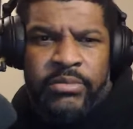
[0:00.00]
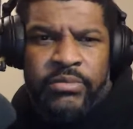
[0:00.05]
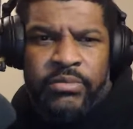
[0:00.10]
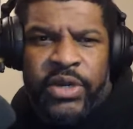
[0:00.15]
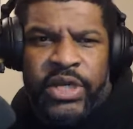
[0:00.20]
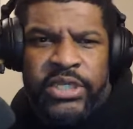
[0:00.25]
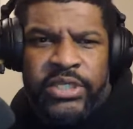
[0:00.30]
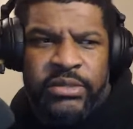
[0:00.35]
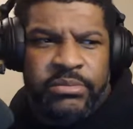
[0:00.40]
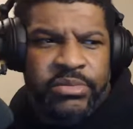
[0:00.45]

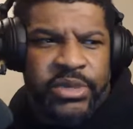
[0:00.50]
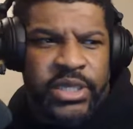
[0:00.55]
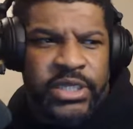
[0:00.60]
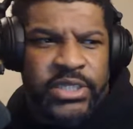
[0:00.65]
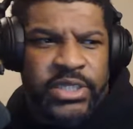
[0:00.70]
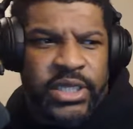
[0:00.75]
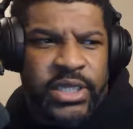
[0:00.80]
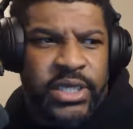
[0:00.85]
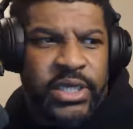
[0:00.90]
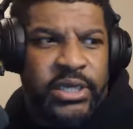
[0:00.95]
Rest in
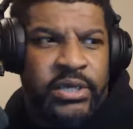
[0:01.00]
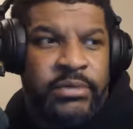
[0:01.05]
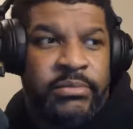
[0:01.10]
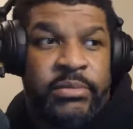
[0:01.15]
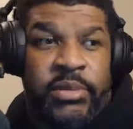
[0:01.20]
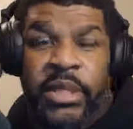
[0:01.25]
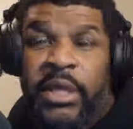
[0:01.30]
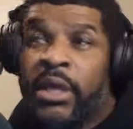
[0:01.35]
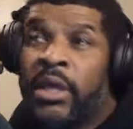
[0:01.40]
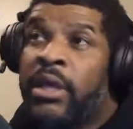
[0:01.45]
peace to him.
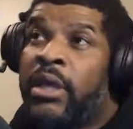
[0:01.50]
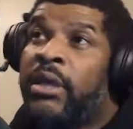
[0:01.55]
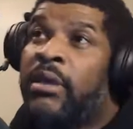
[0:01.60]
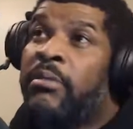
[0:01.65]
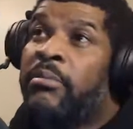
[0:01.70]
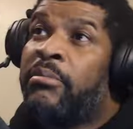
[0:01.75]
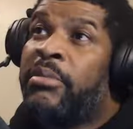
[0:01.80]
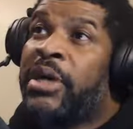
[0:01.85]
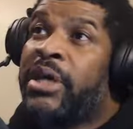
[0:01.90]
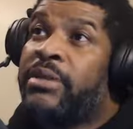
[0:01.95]

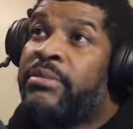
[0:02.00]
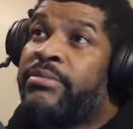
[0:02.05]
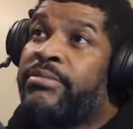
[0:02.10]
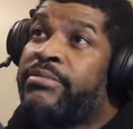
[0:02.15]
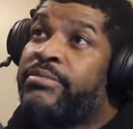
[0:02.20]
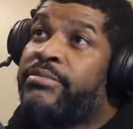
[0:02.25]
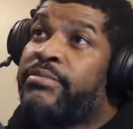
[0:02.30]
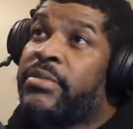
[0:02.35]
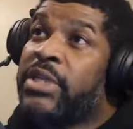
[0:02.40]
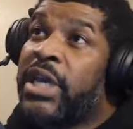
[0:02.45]
But
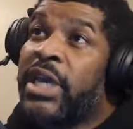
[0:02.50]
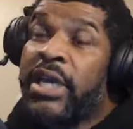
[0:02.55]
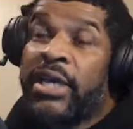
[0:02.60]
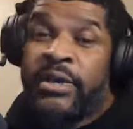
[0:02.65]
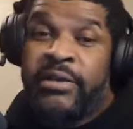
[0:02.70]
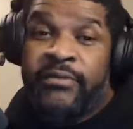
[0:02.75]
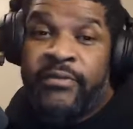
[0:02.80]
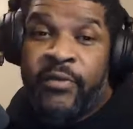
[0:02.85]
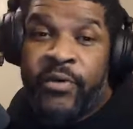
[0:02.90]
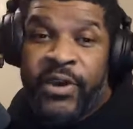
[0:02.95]

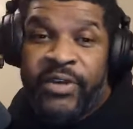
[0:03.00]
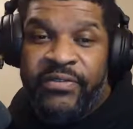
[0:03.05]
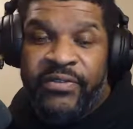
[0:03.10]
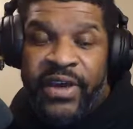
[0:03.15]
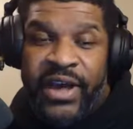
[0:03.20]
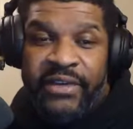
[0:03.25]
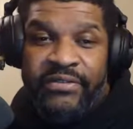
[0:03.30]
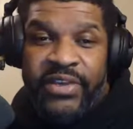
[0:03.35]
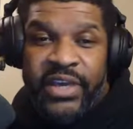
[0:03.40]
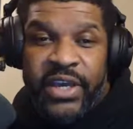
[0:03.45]
yeah,
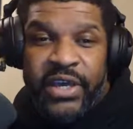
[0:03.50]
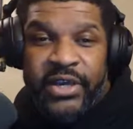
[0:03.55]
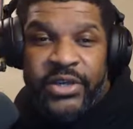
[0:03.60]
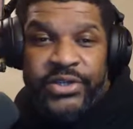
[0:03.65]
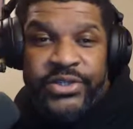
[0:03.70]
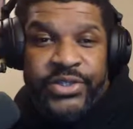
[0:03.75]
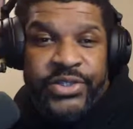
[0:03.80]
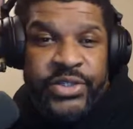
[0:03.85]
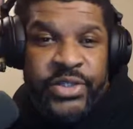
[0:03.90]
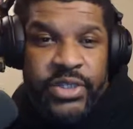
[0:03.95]
45
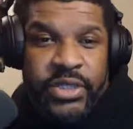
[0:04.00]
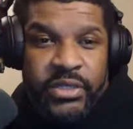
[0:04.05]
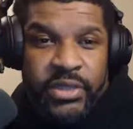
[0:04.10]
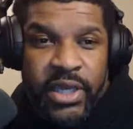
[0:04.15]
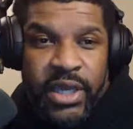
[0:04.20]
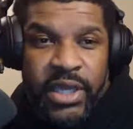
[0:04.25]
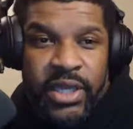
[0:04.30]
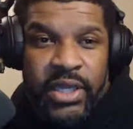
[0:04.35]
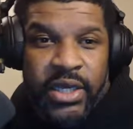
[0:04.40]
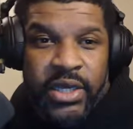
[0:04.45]
years,
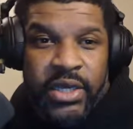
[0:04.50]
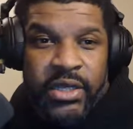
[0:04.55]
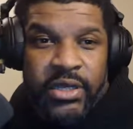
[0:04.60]
and